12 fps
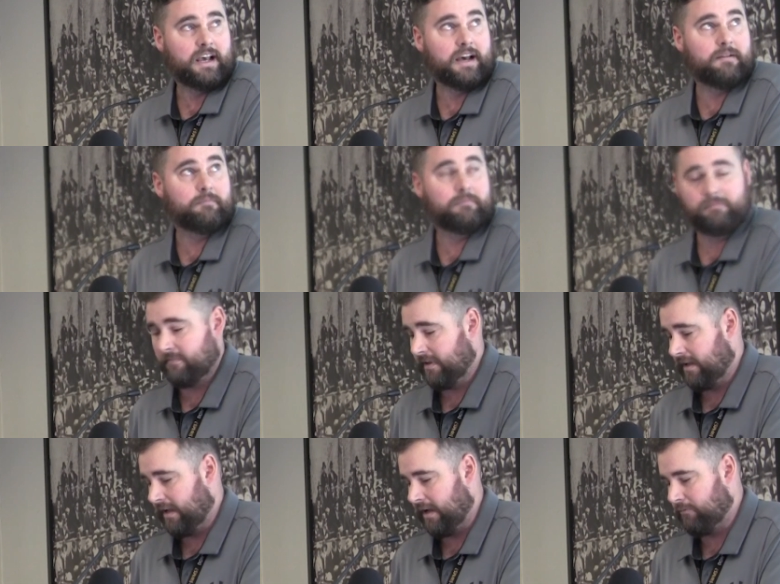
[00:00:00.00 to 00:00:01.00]
Um,
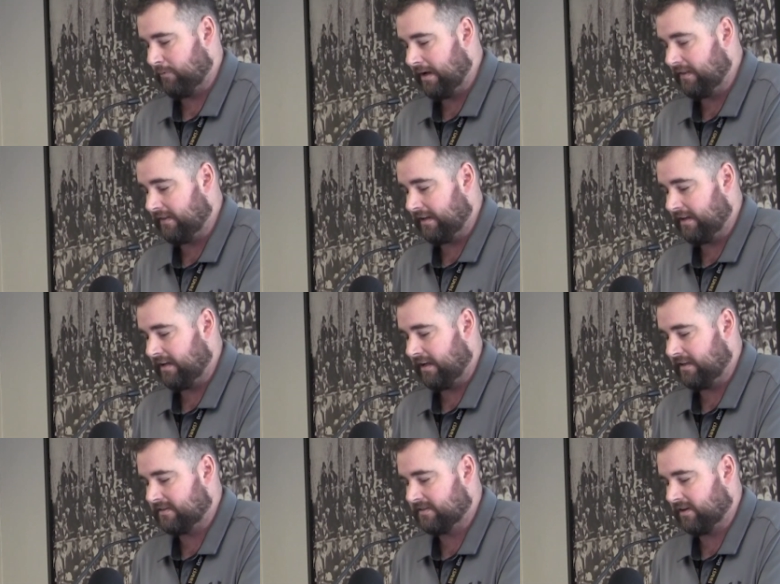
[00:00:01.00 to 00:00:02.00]
it really
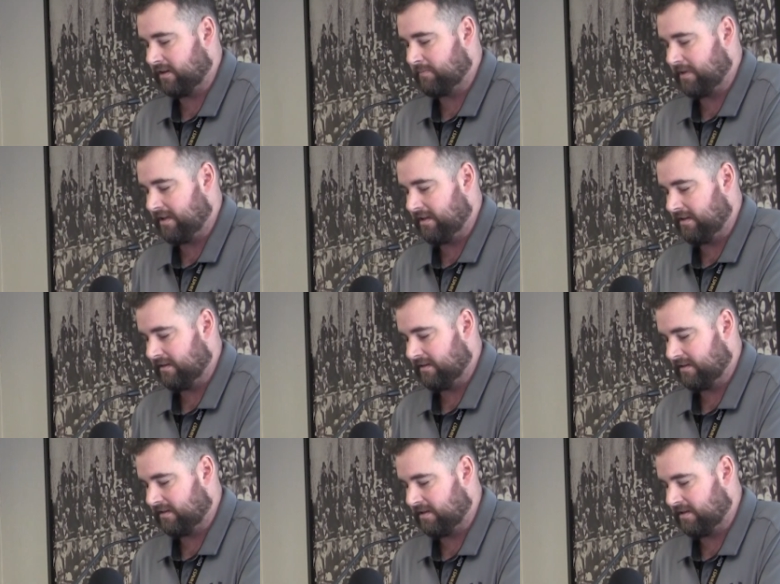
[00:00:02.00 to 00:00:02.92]
it's got to be